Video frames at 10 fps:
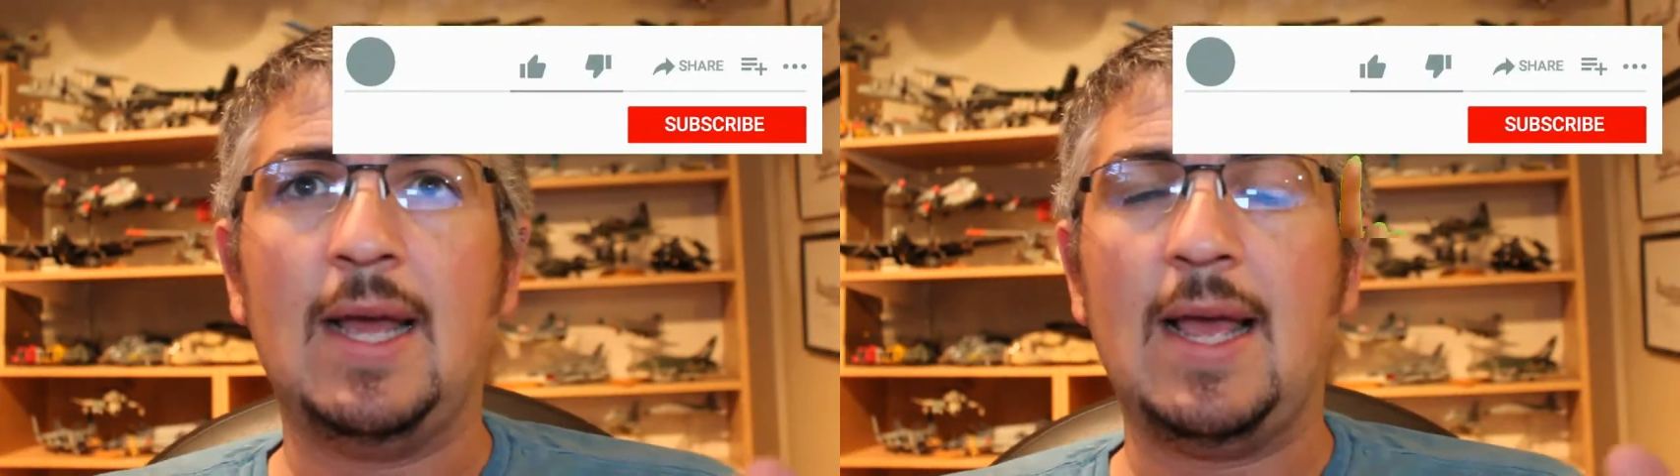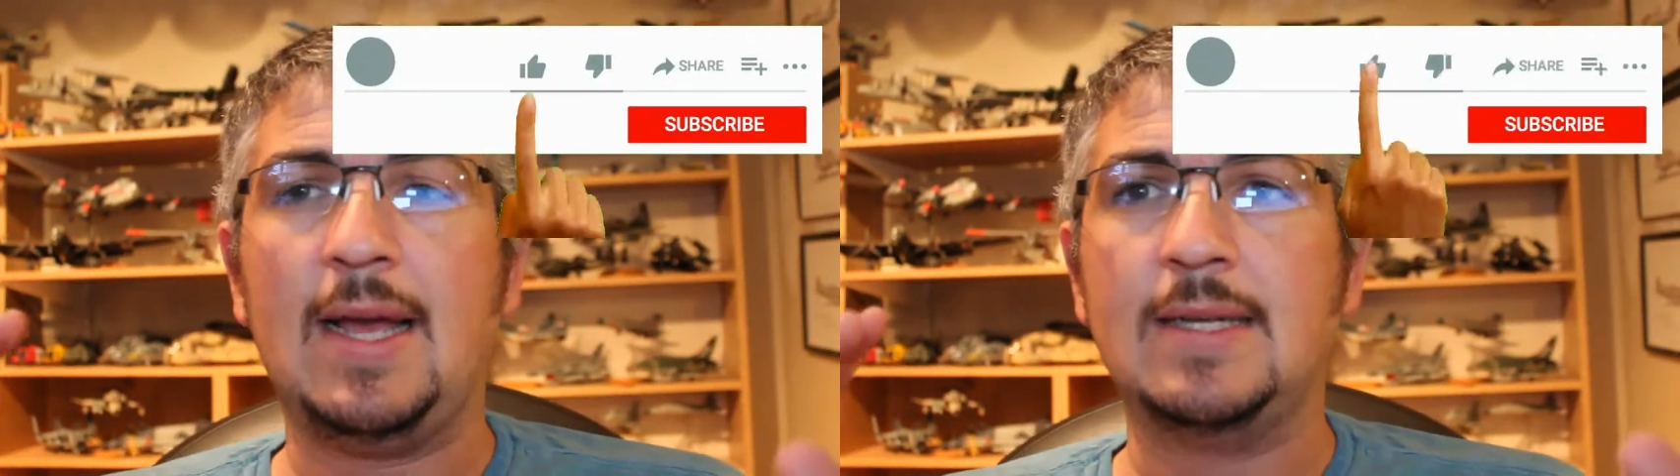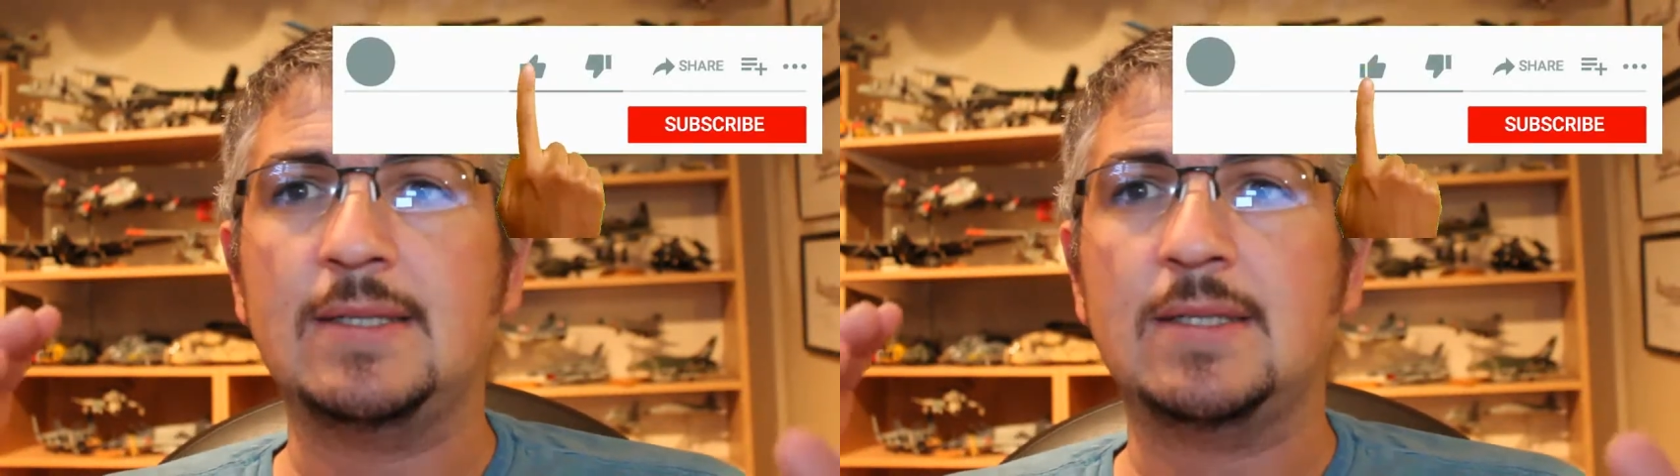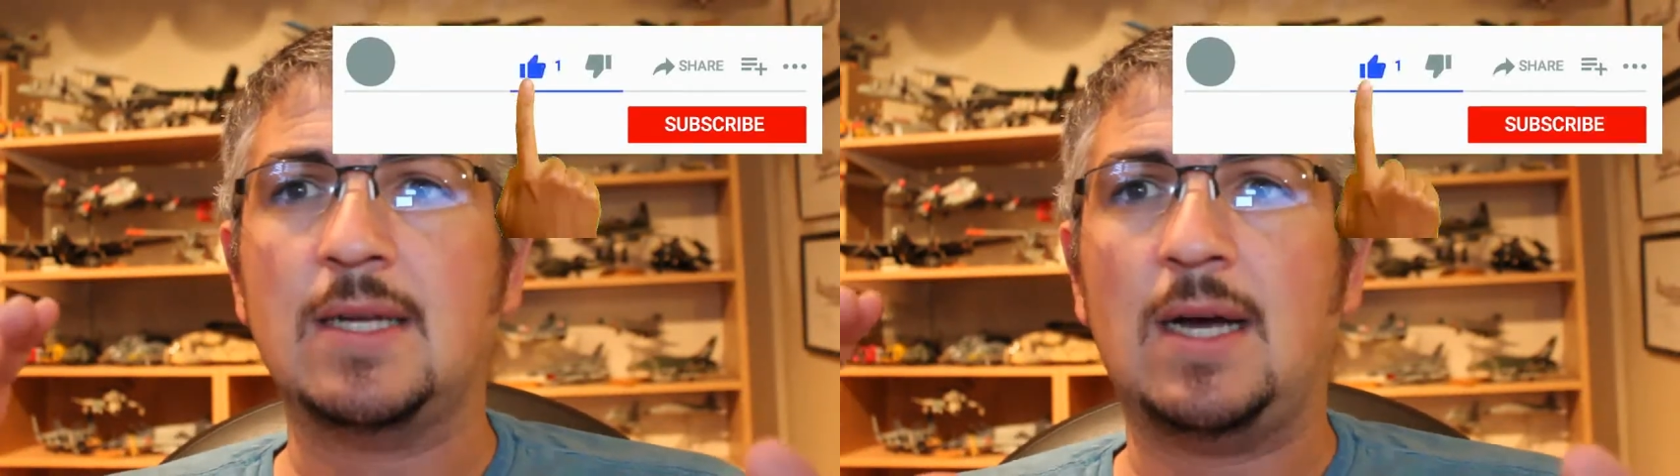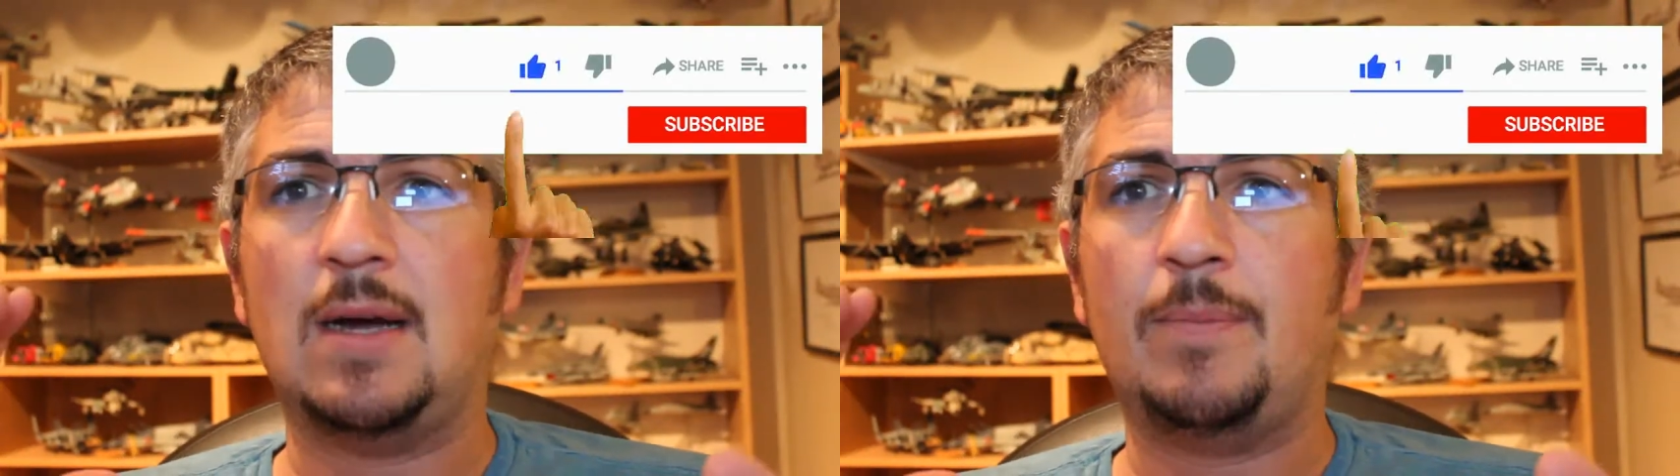and
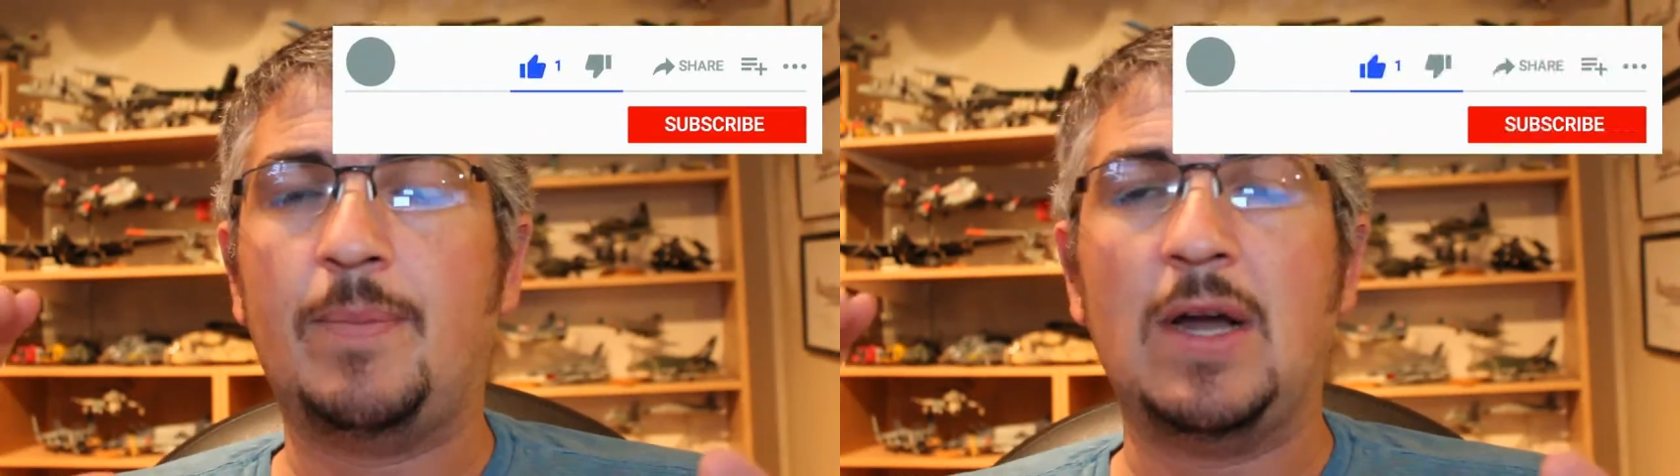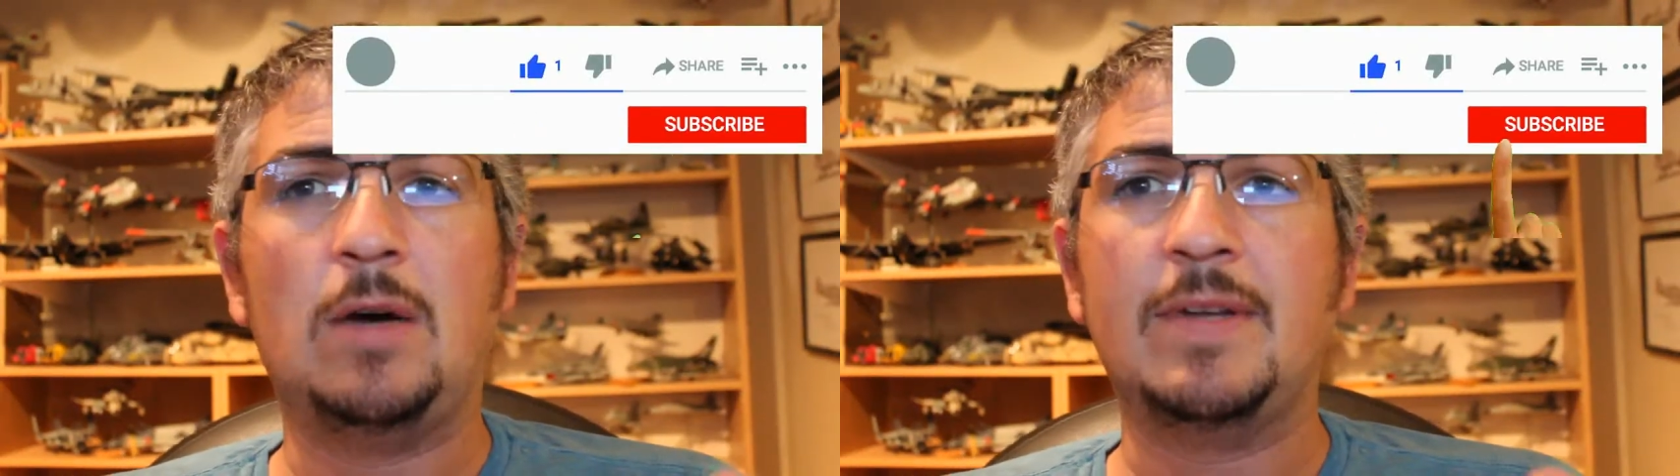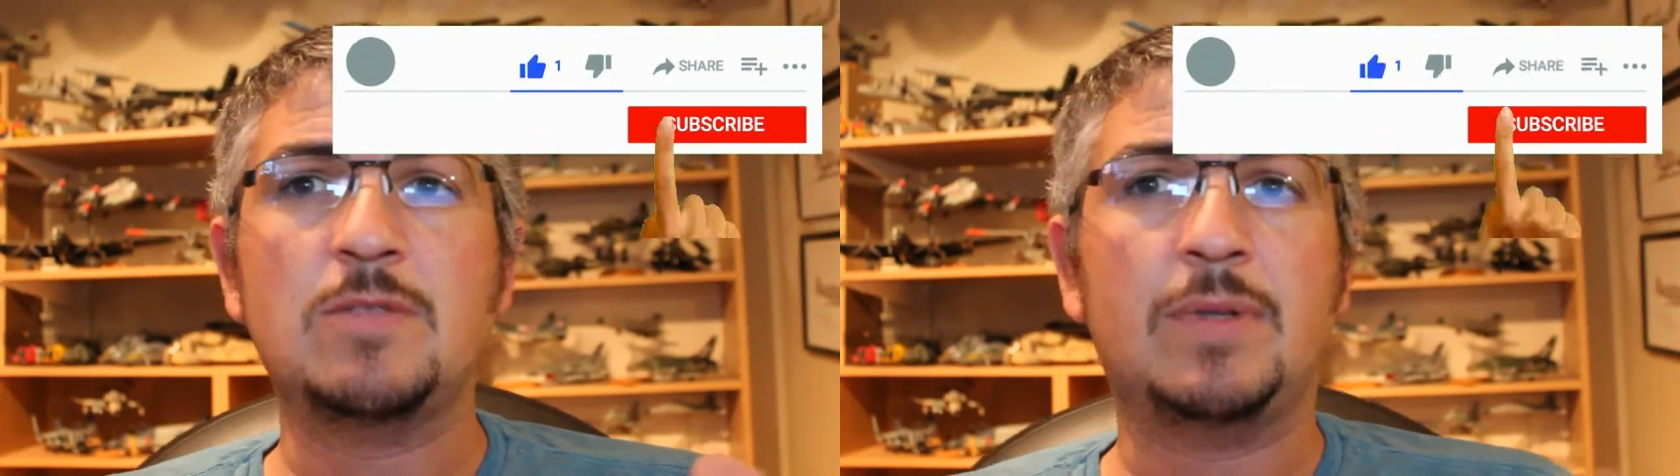uh, by all means,